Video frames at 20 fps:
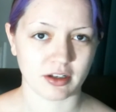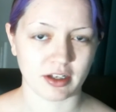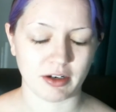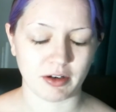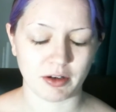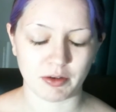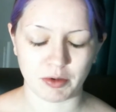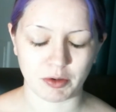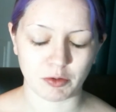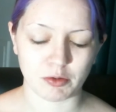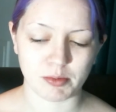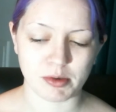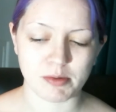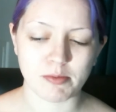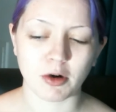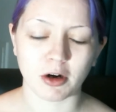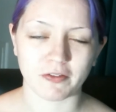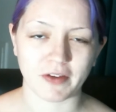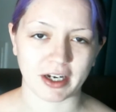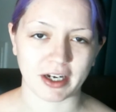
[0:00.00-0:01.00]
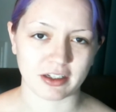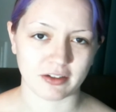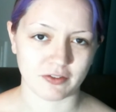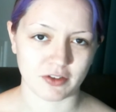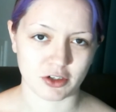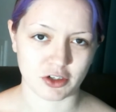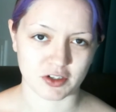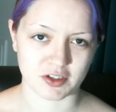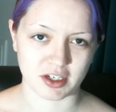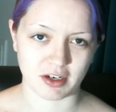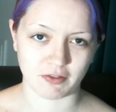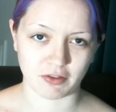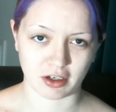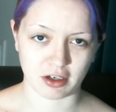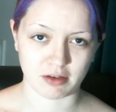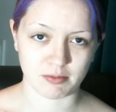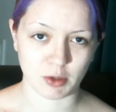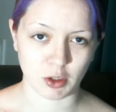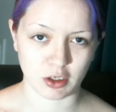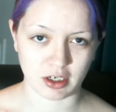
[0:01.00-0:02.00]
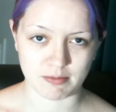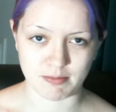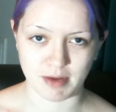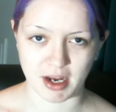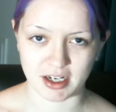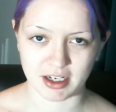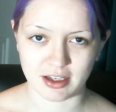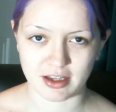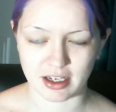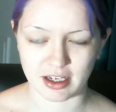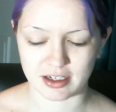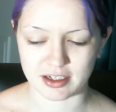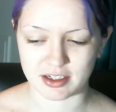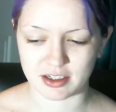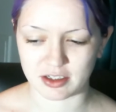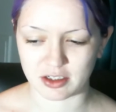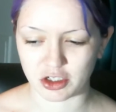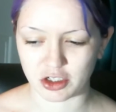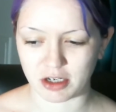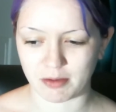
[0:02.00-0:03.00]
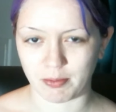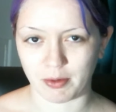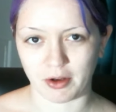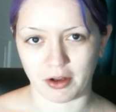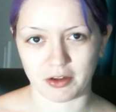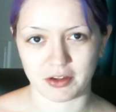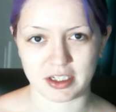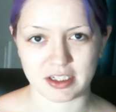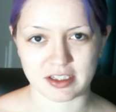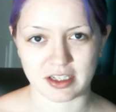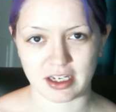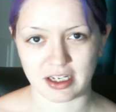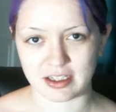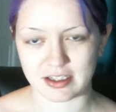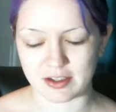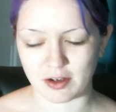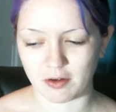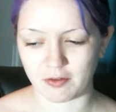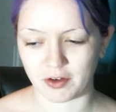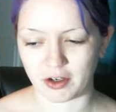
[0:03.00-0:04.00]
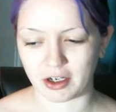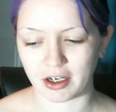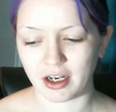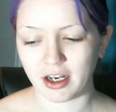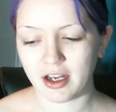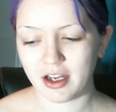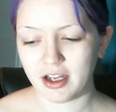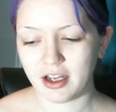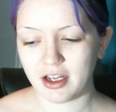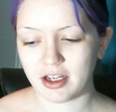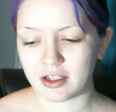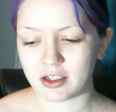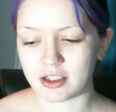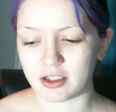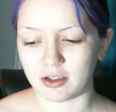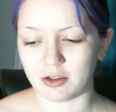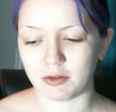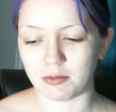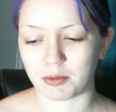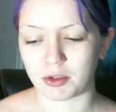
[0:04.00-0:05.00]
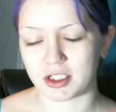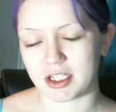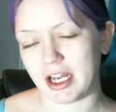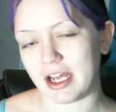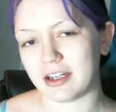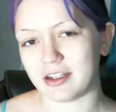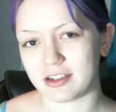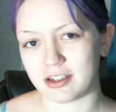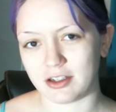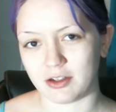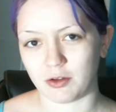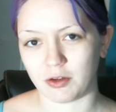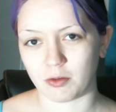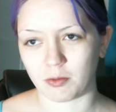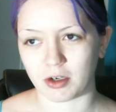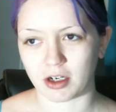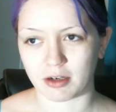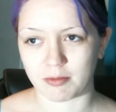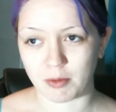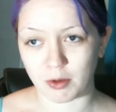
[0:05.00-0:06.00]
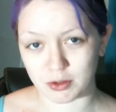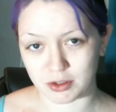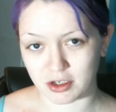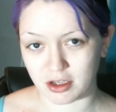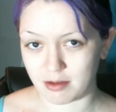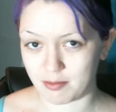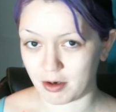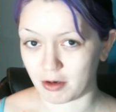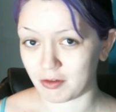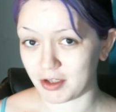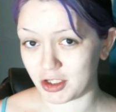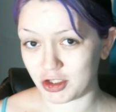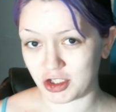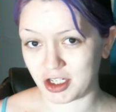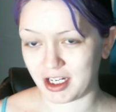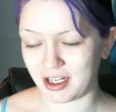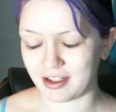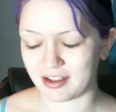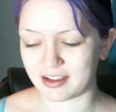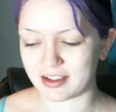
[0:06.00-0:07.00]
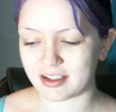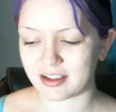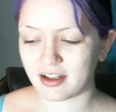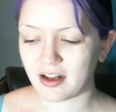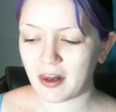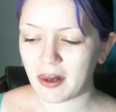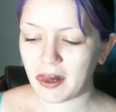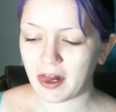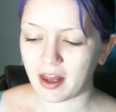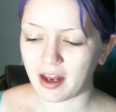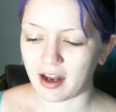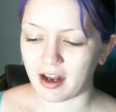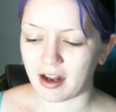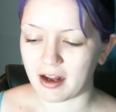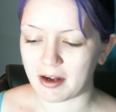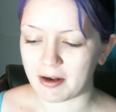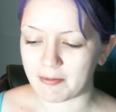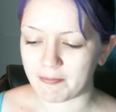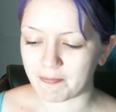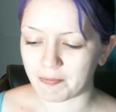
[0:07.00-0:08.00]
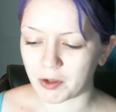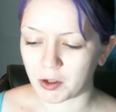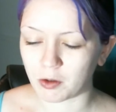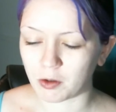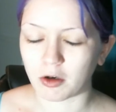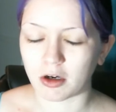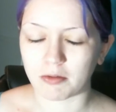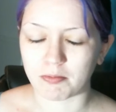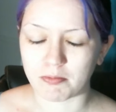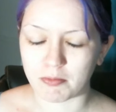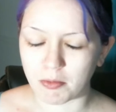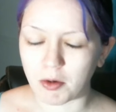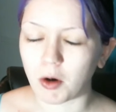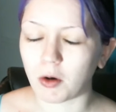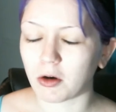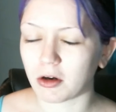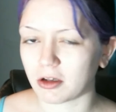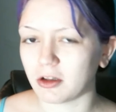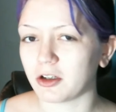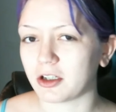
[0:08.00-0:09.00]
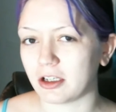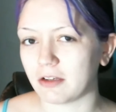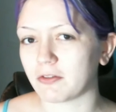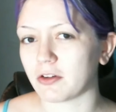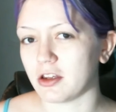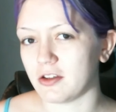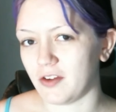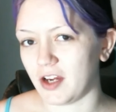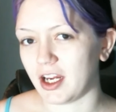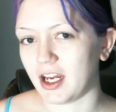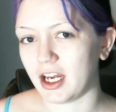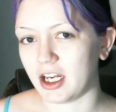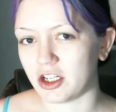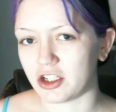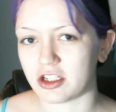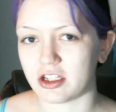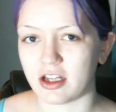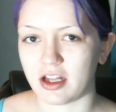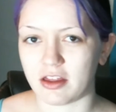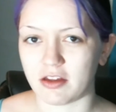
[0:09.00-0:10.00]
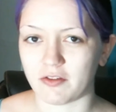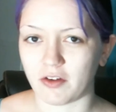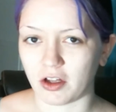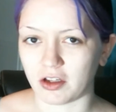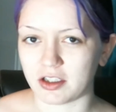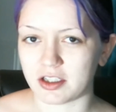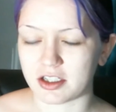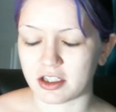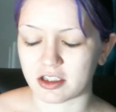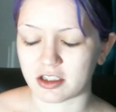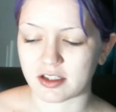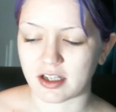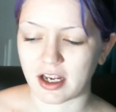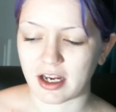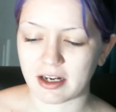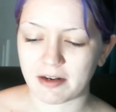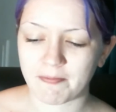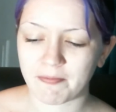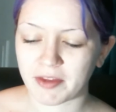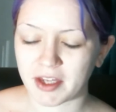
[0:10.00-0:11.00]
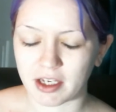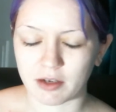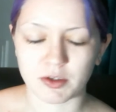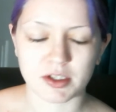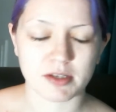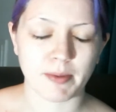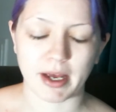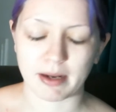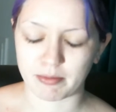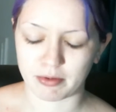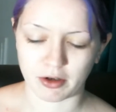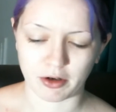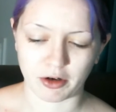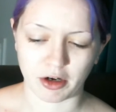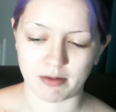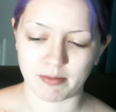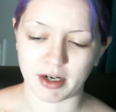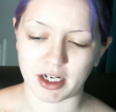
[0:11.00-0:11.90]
It would be more effective to just give the community money than to ship all these kids over to pretend to do the work. Most of them are rich kids who are more looking for the vacation than the volunteer side. It was a bad program.